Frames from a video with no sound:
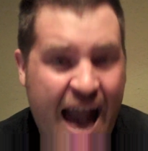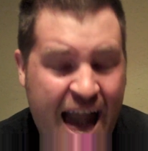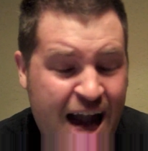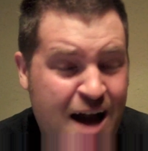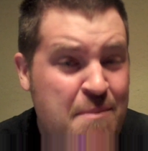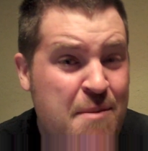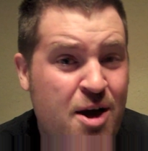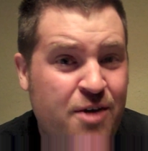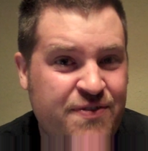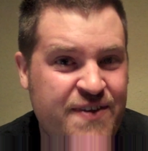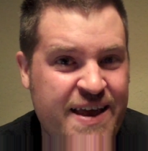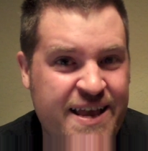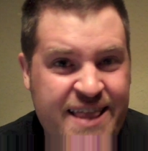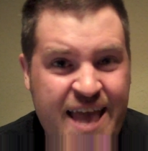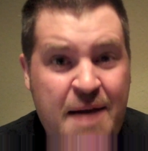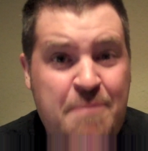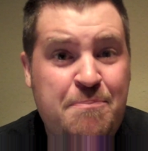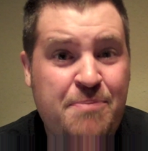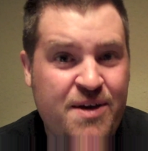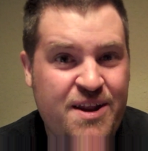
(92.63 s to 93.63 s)
Elmo think
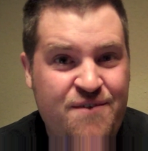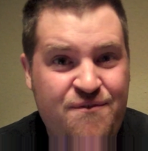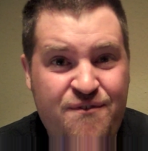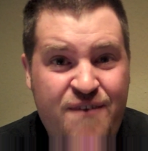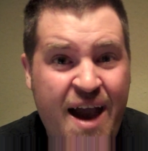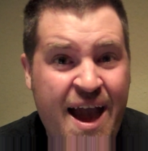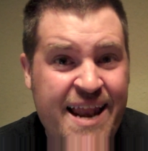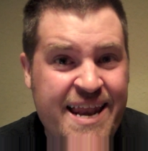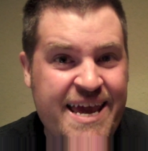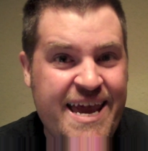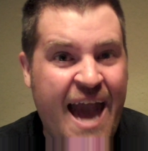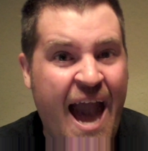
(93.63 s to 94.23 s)
that's pretty funny.